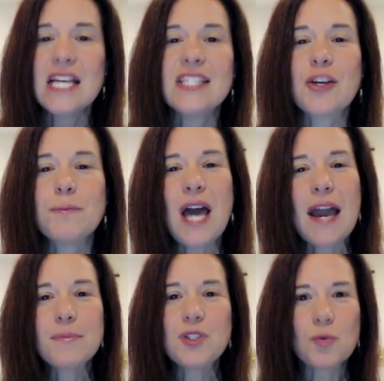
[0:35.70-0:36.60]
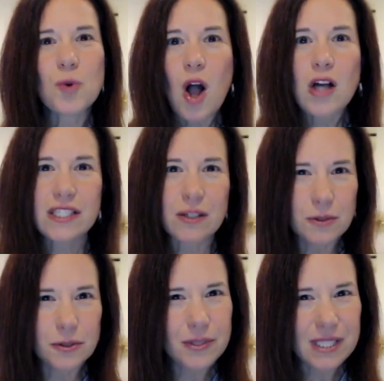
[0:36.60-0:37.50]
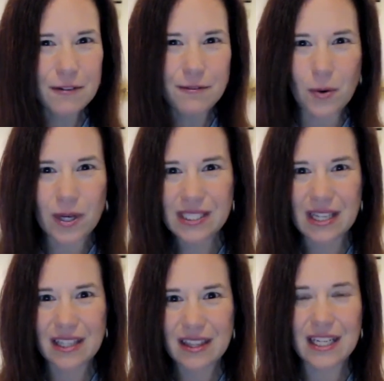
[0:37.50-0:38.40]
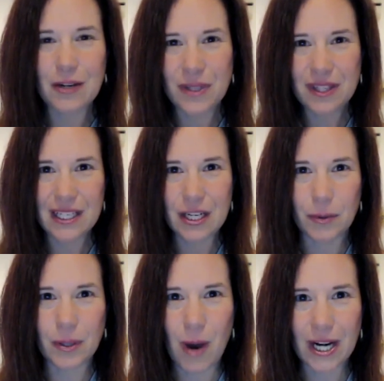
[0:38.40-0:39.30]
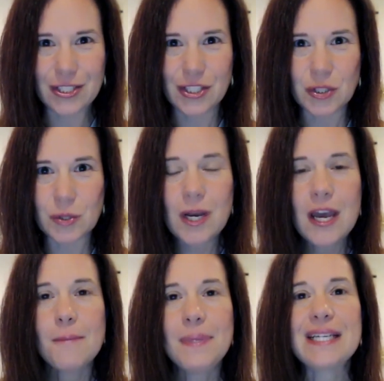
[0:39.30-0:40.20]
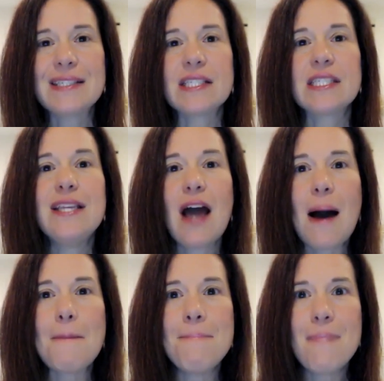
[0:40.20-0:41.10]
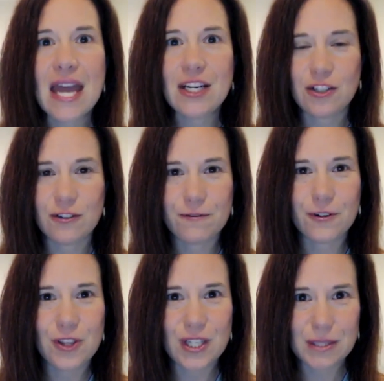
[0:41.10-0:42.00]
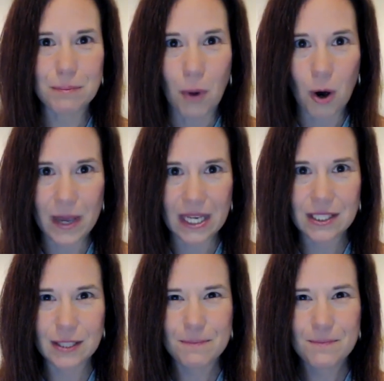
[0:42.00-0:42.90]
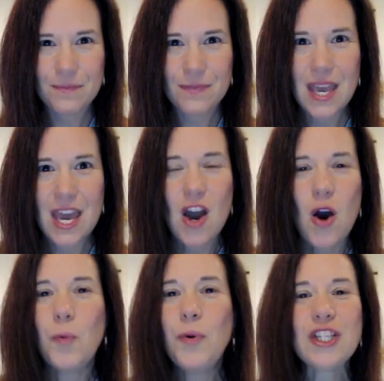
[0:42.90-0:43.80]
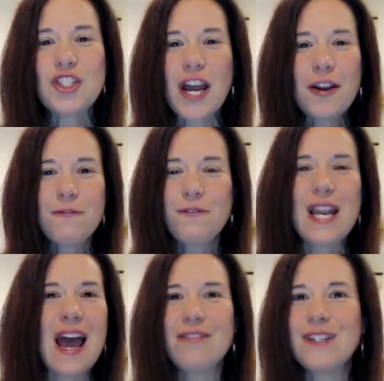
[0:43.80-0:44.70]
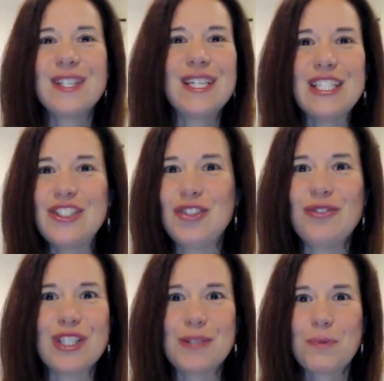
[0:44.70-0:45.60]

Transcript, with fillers: Sometimes we're also losing focus on the thing we think we want to do because it's not meant for this moment. We try to fit everything into this